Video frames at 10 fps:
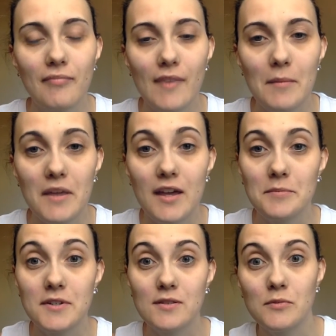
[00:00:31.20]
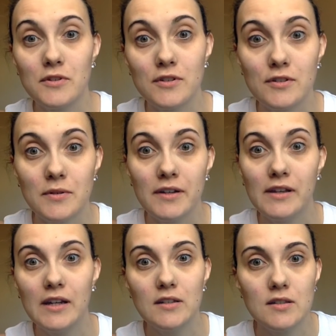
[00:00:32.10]
Makeup does wonders, right,
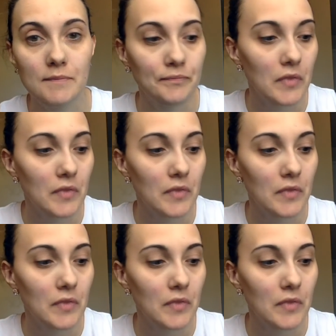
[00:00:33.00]
ladies?